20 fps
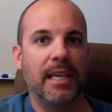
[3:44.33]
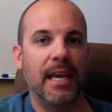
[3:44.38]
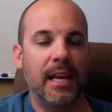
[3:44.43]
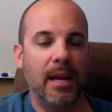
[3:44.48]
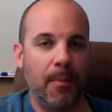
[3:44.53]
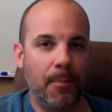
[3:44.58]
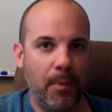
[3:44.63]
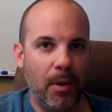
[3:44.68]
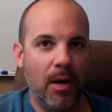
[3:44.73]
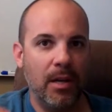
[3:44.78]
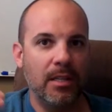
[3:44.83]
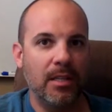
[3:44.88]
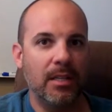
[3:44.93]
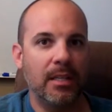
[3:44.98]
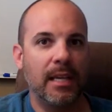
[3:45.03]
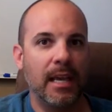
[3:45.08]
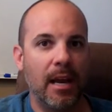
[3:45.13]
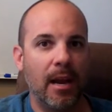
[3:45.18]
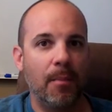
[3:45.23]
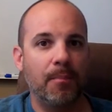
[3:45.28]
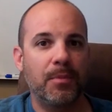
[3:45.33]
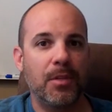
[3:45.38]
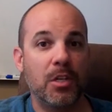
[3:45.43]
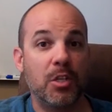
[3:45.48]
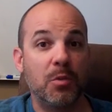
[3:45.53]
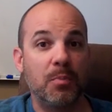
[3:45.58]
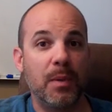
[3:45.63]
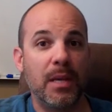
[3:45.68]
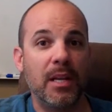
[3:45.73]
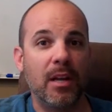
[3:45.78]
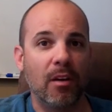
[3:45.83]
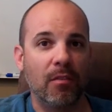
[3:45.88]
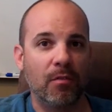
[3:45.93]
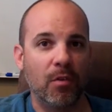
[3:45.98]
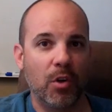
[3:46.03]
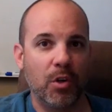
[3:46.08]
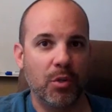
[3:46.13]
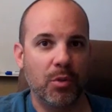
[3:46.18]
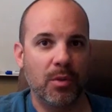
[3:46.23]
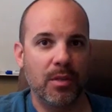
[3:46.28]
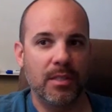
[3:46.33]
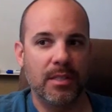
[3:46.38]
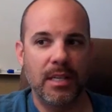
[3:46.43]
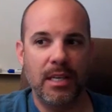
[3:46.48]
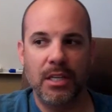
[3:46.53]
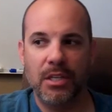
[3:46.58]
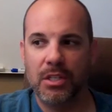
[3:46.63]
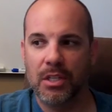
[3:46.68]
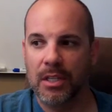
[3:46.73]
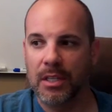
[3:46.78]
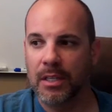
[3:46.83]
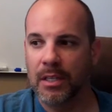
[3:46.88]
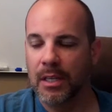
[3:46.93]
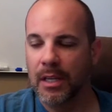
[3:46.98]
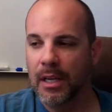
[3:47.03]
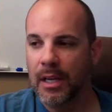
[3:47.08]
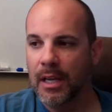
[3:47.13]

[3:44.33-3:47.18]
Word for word: Get up to speed on virtualization